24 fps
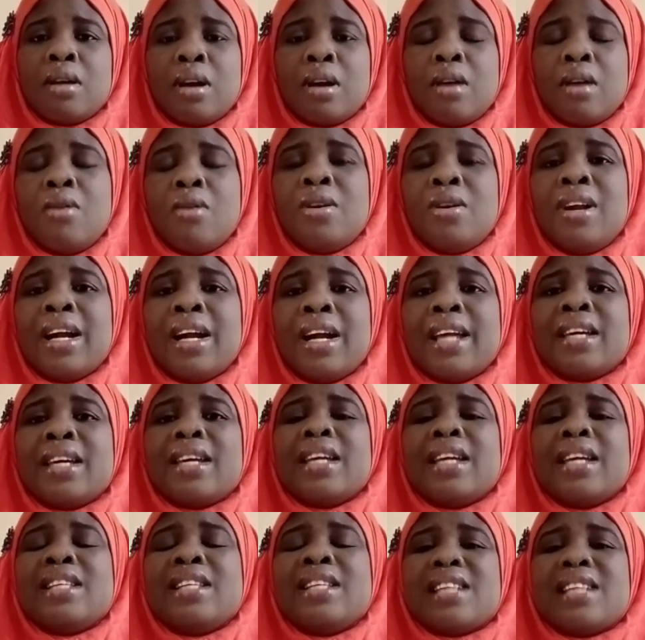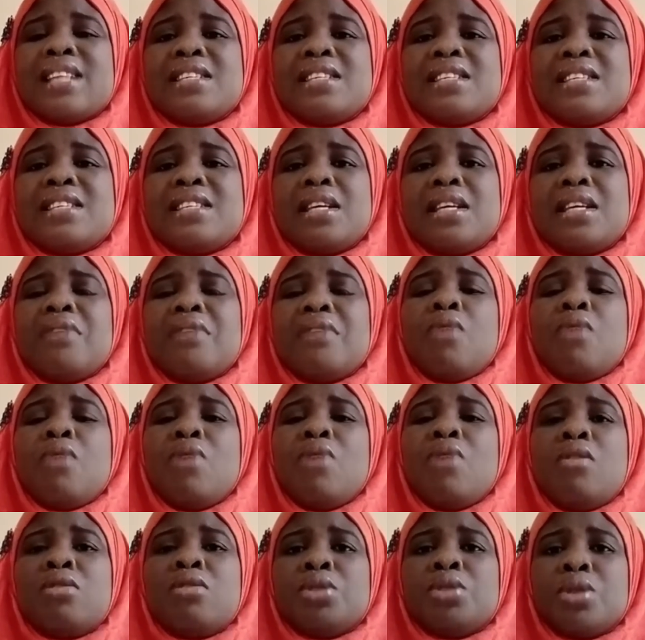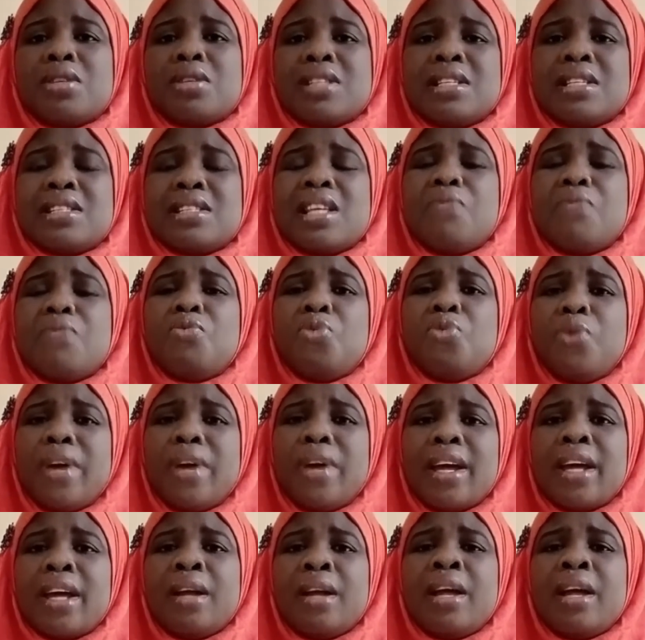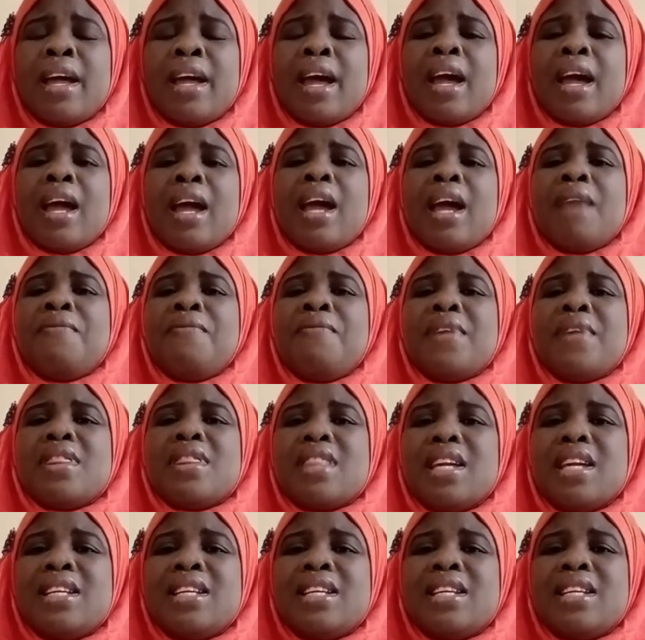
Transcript: Unlike intensive aquaculture system where everything